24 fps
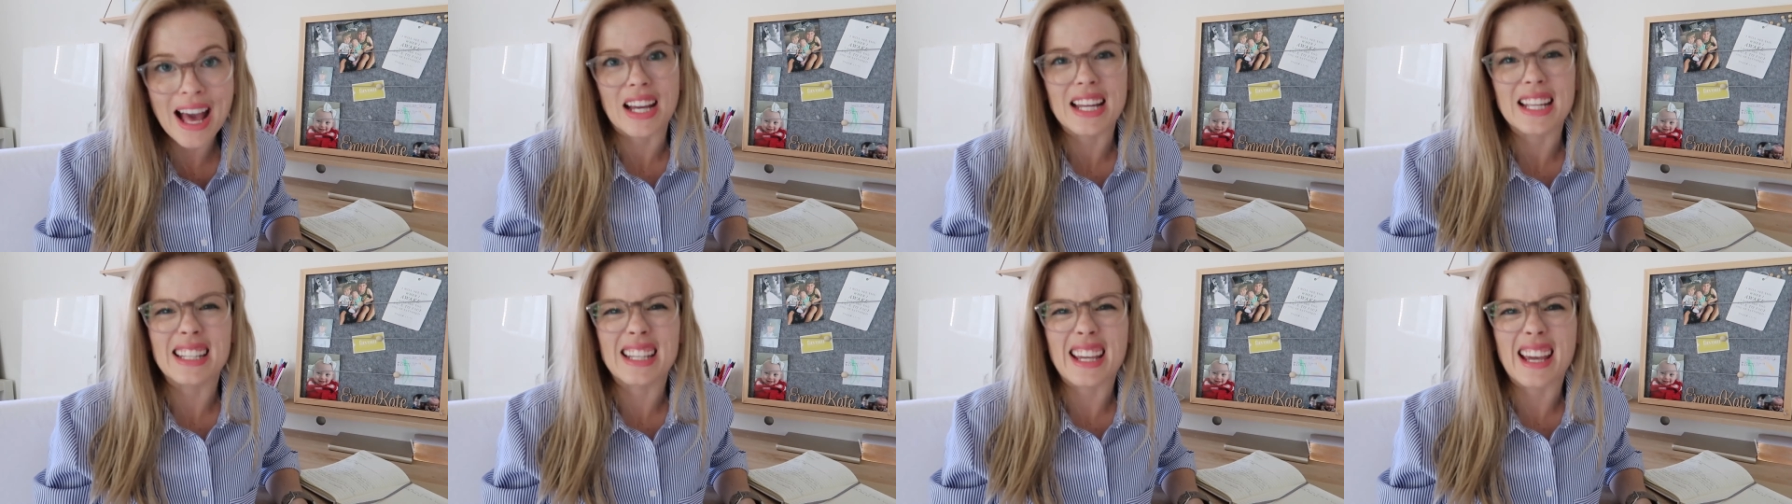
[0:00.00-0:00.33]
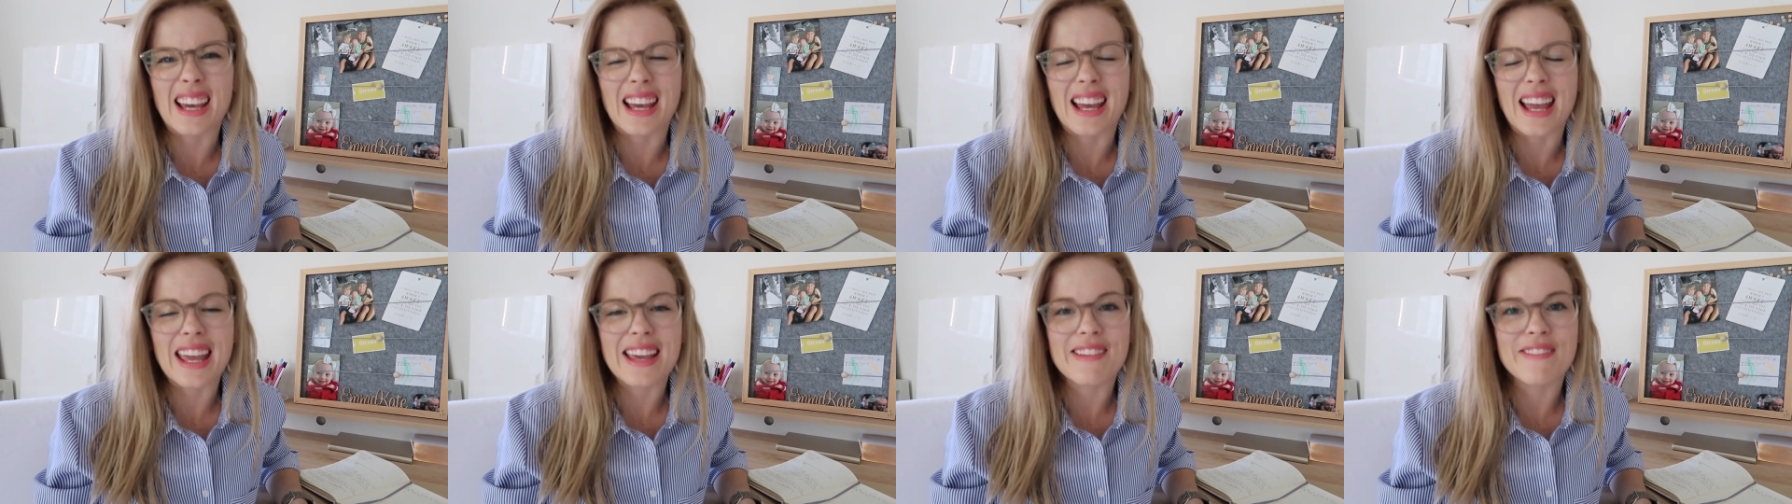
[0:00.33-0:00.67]
And
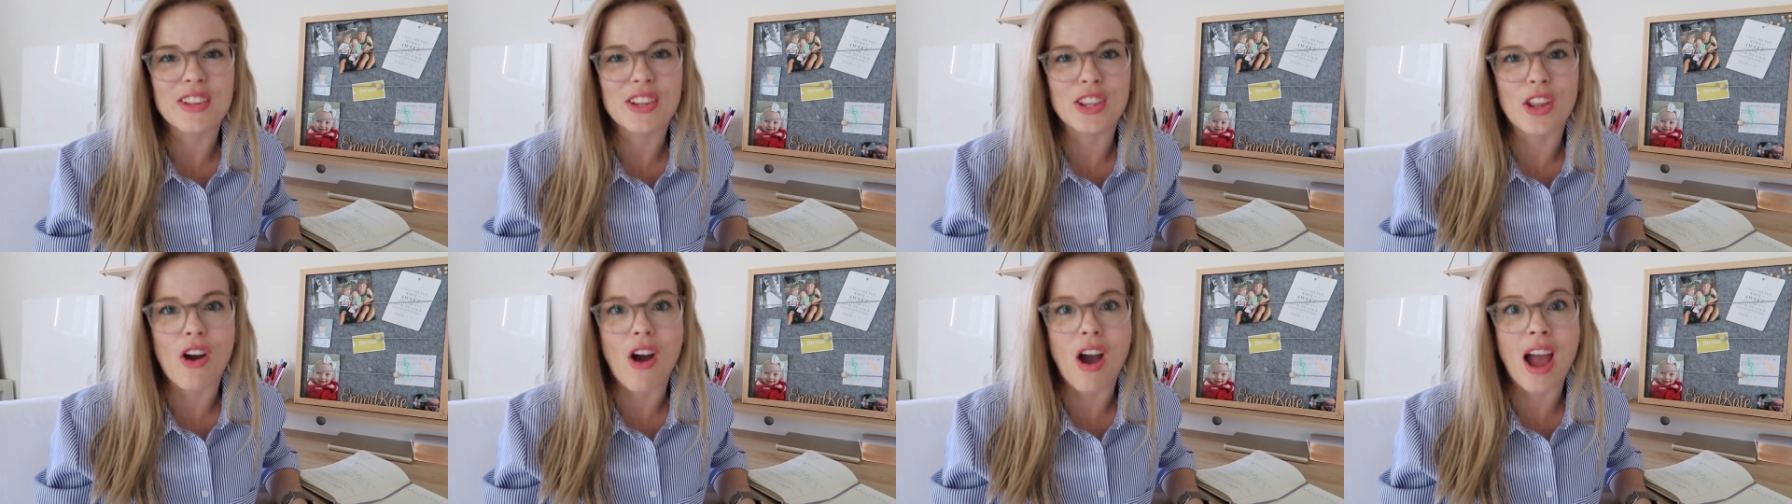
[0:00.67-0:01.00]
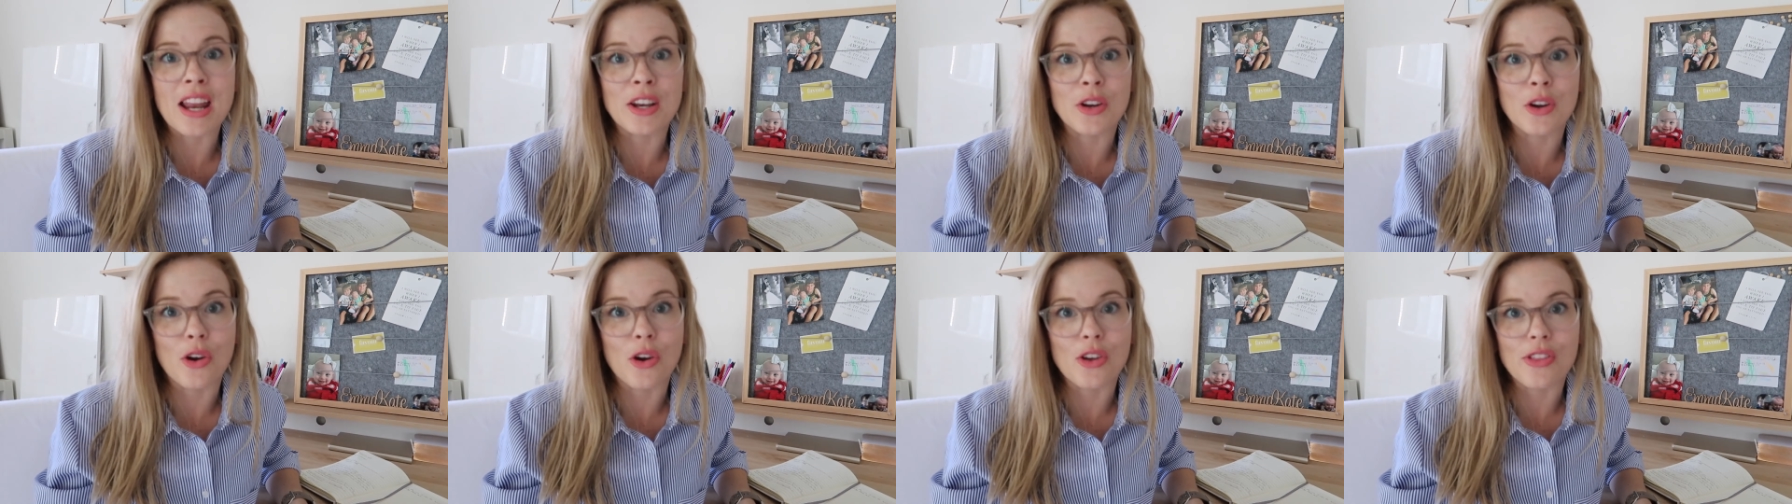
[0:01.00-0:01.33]
yeah, even though
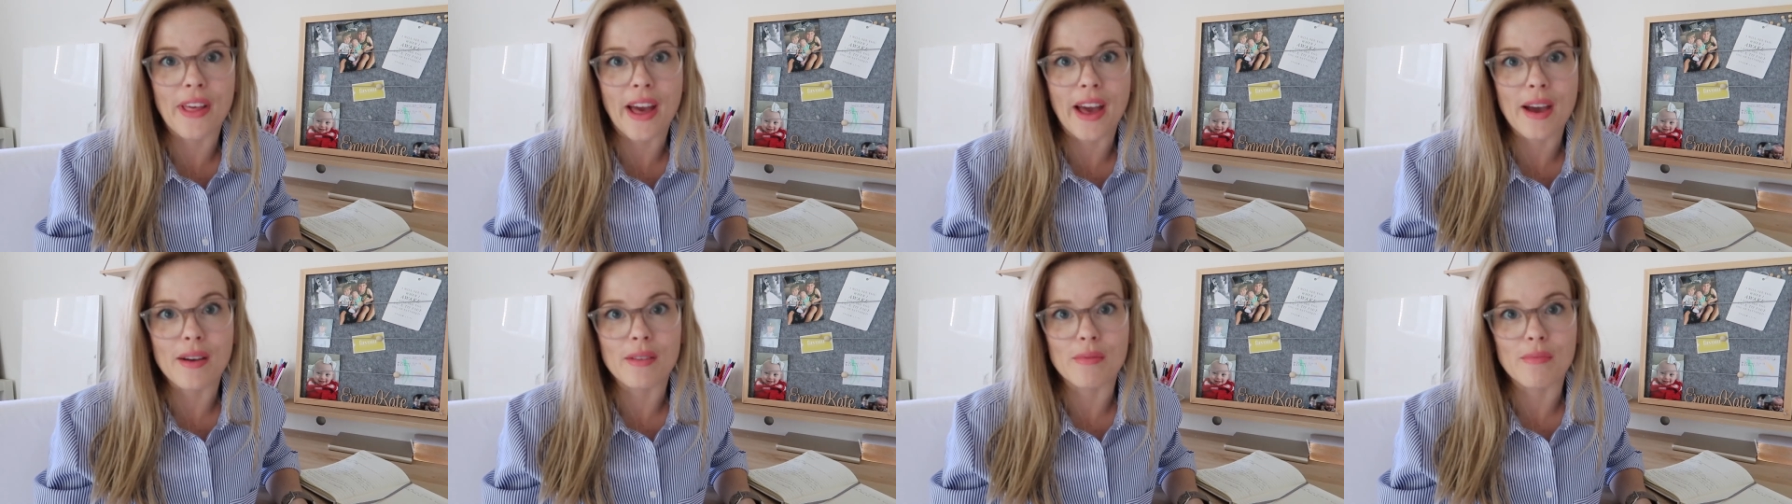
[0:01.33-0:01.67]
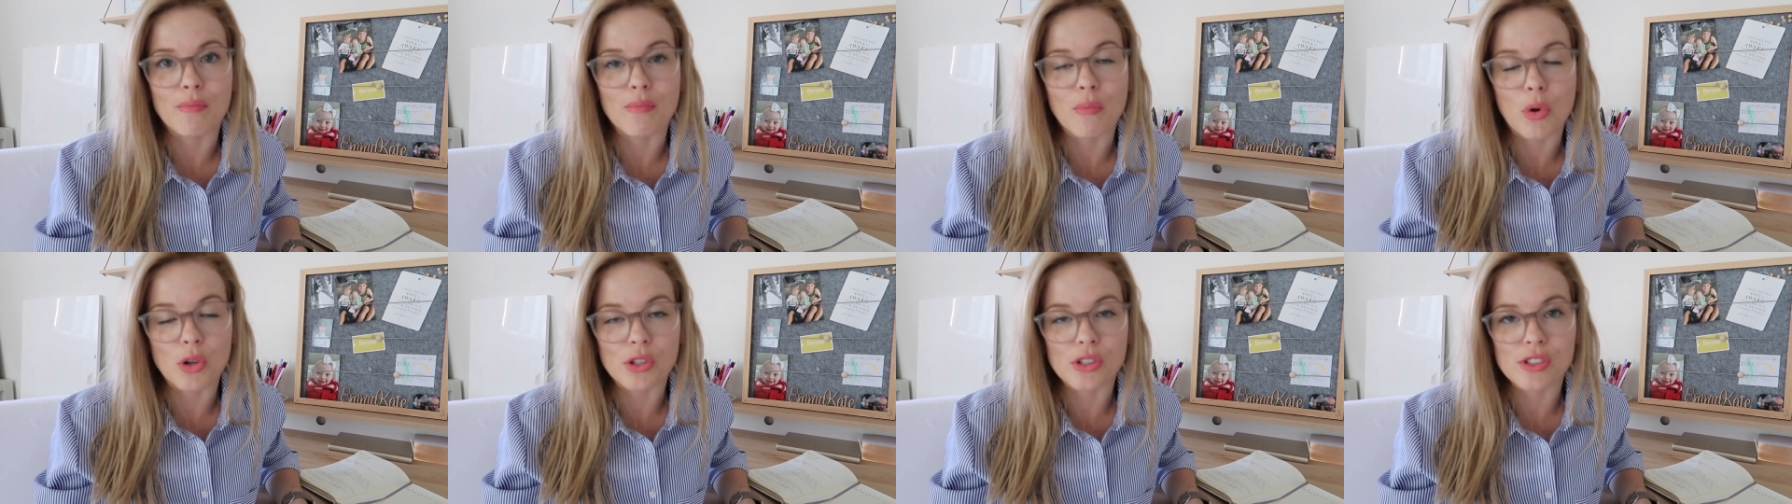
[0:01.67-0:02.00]
I know that
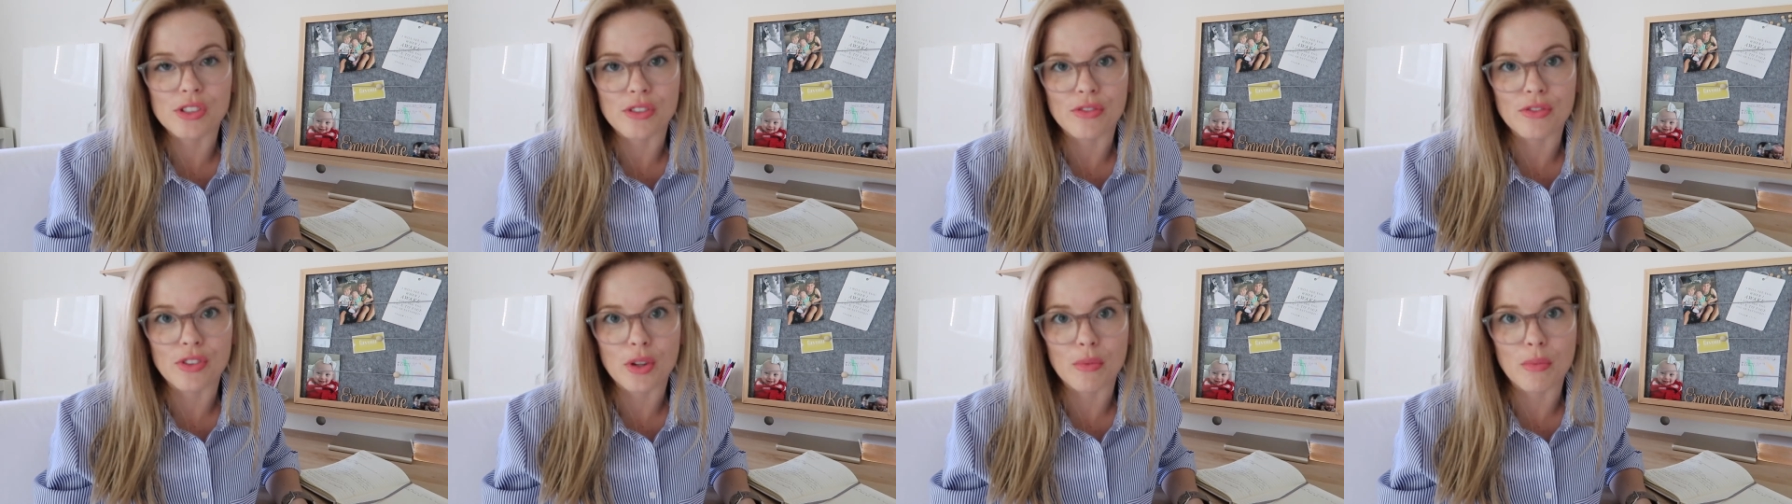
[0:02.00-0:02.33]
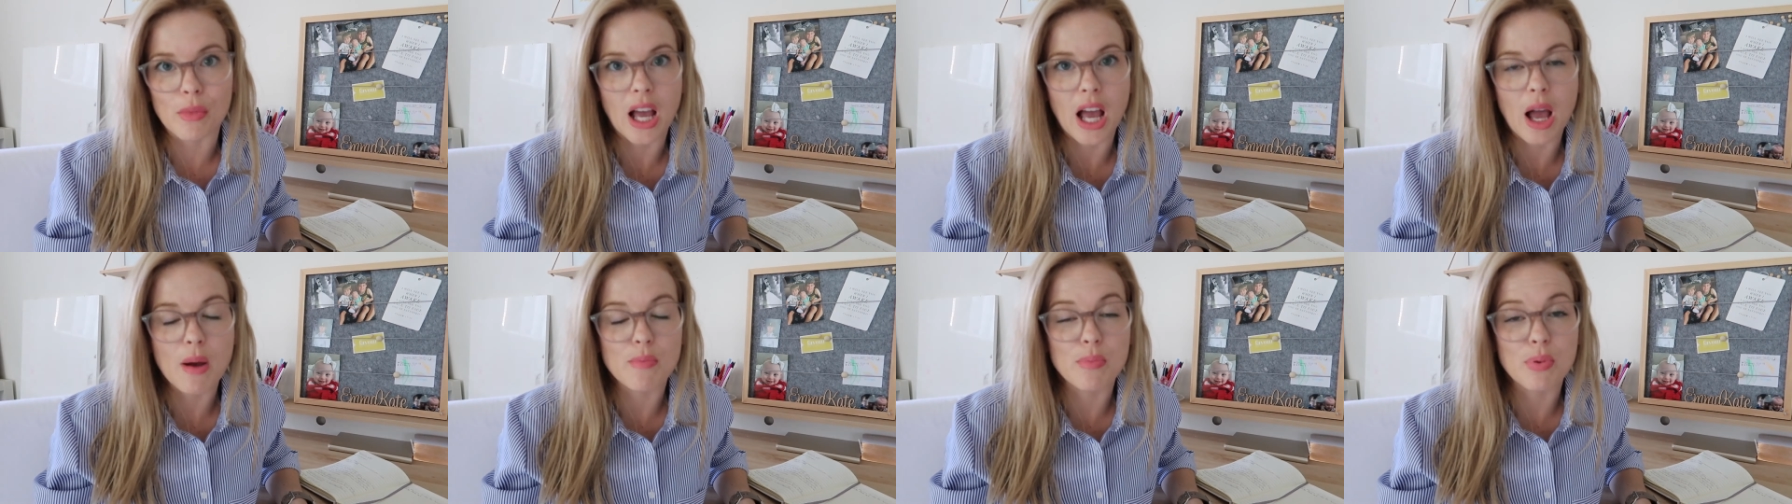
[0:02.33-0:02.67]
most of
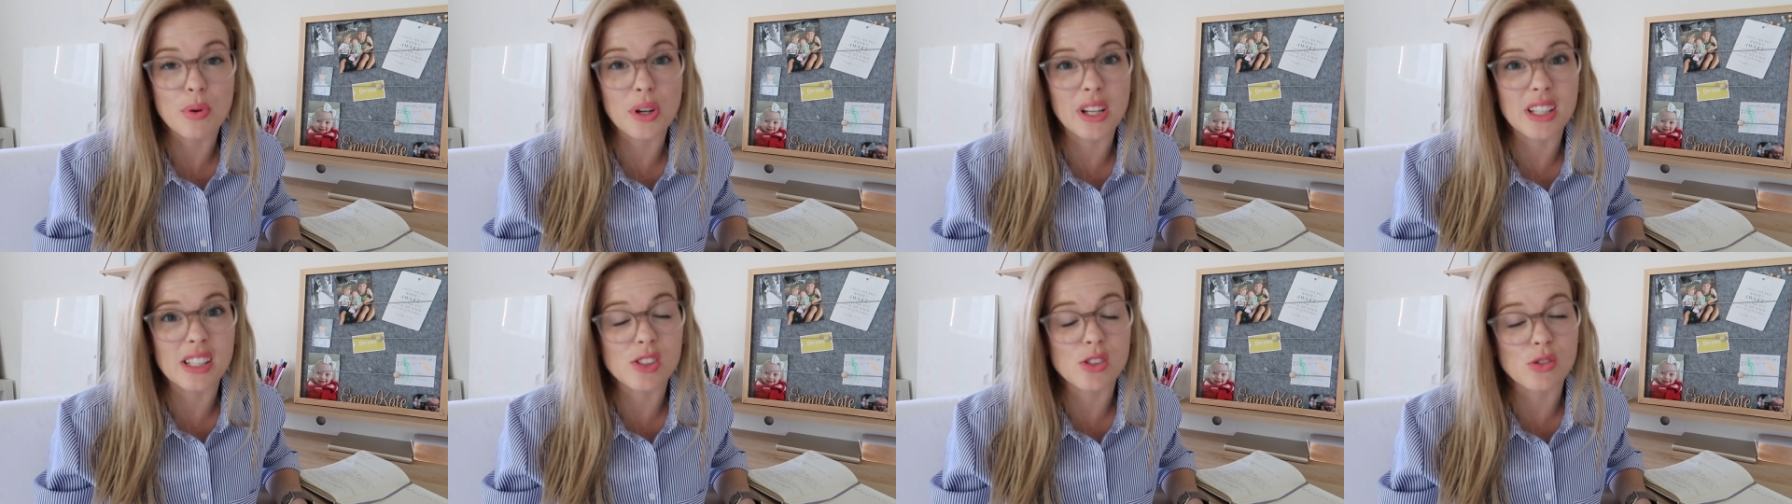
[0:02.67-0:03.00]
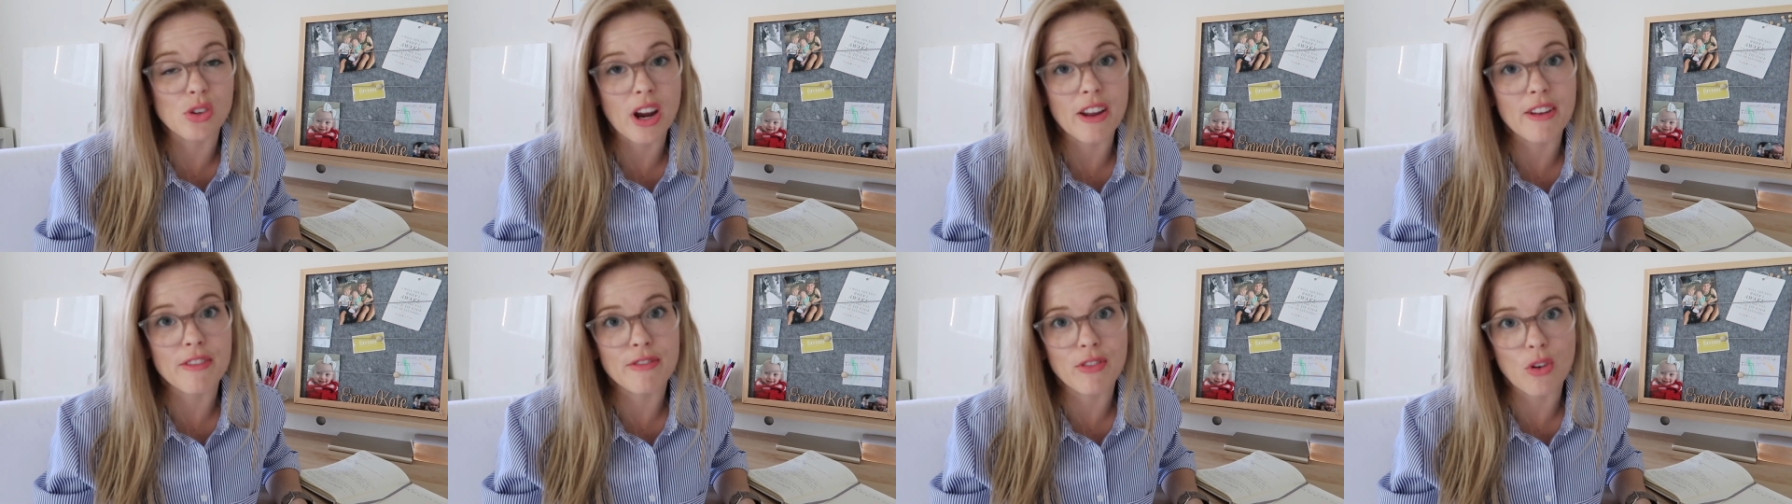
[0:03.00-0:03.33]
them are pretty
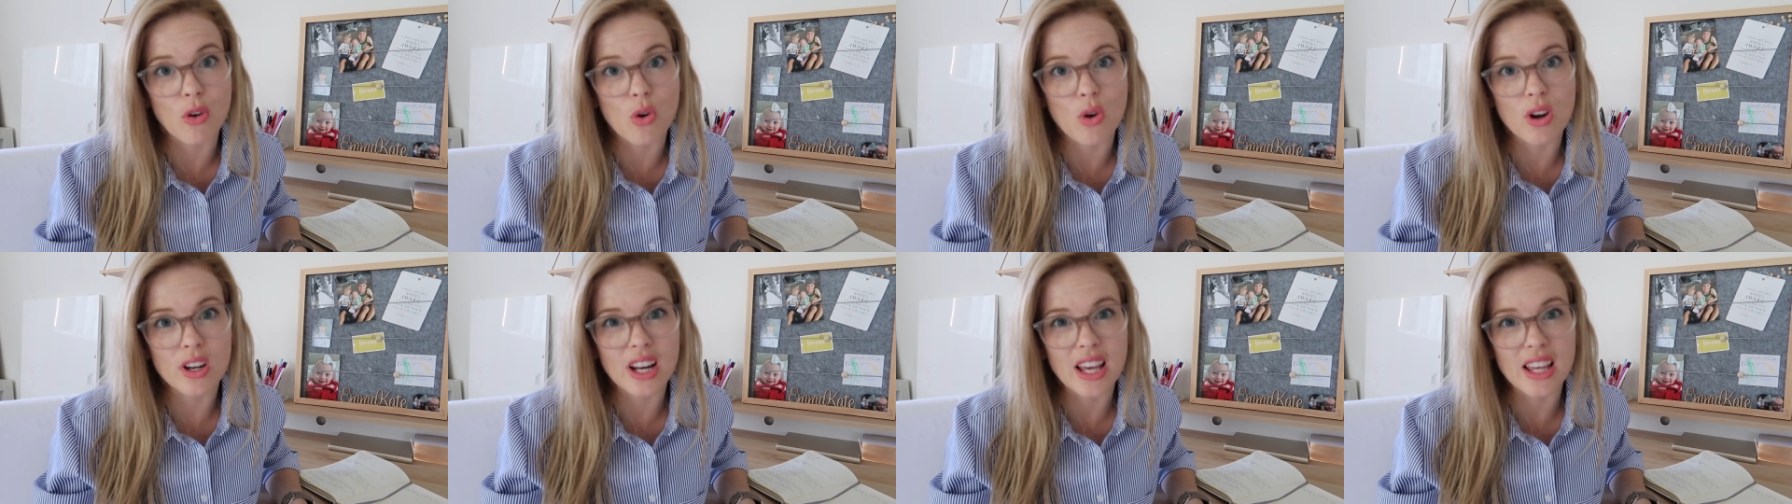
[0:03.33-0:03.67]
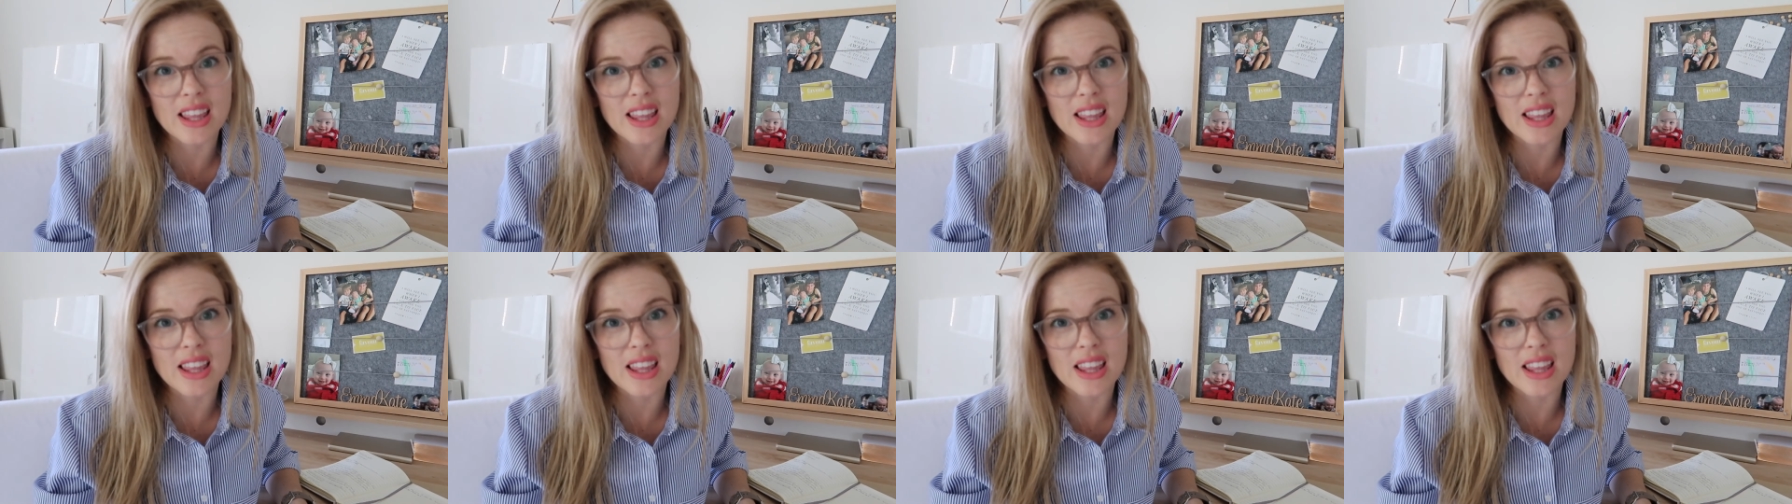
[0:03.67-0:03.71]
straightforward,